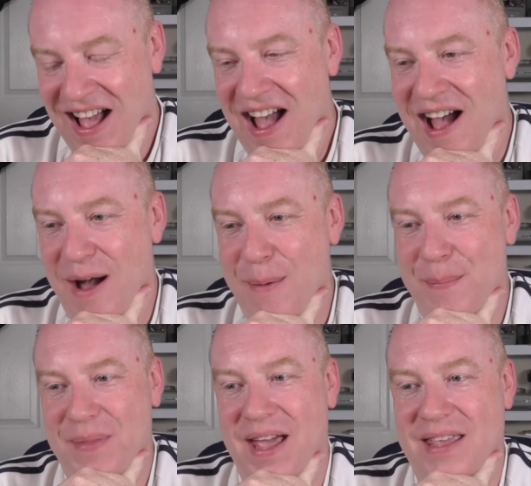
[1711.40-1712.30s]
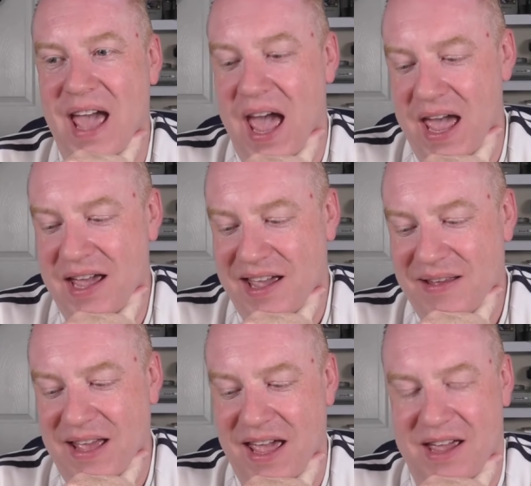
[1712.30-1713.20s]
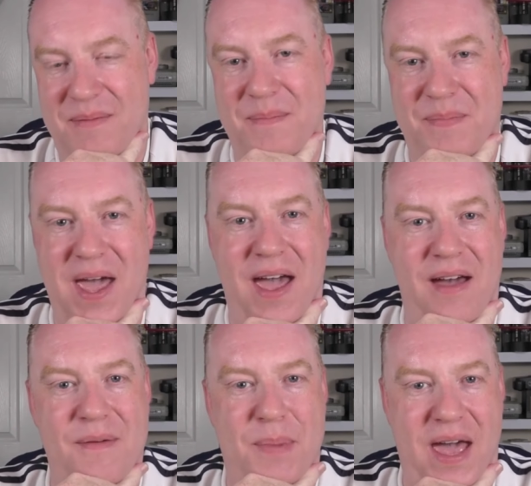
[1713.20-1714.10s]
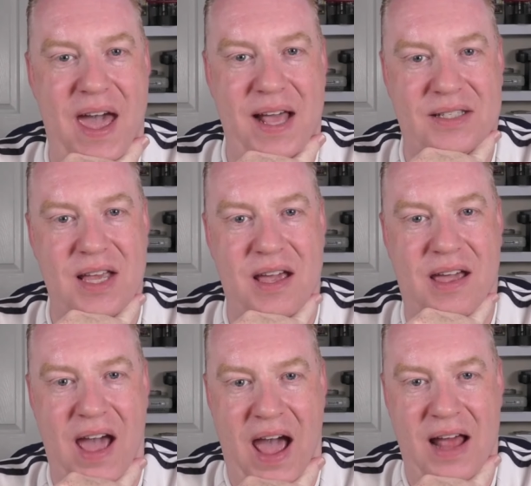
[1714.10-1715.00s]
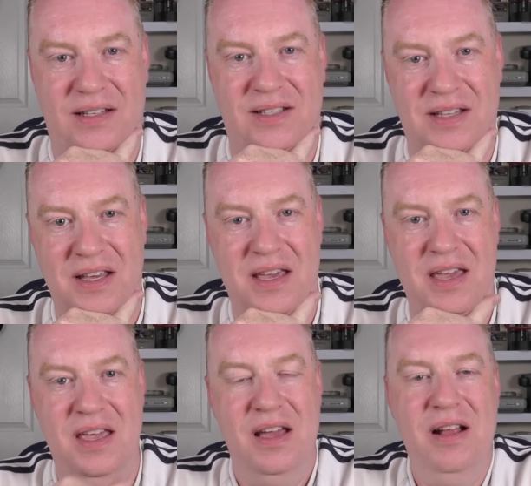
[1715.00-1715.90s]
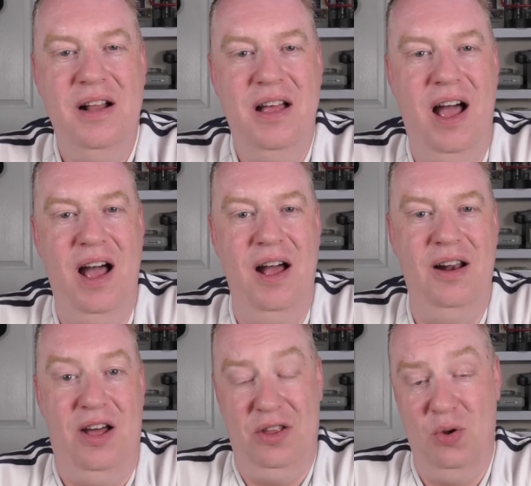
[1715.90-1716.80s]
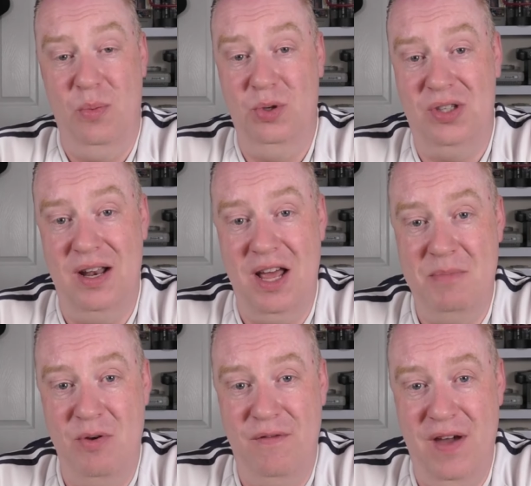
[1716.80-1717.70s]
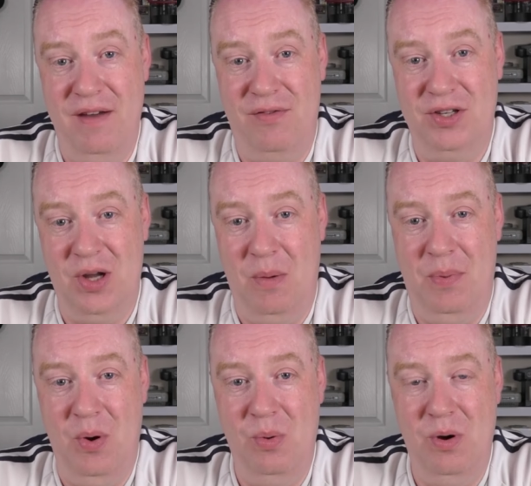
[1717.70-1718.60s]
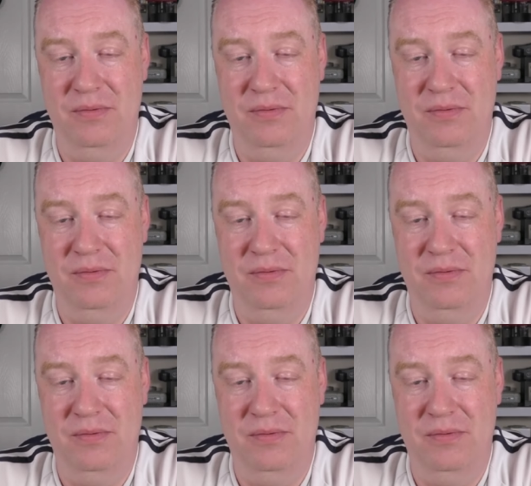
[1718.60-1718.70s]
Yeah, it can get a bit hectic at the like the normal Sunday boot fair, for example.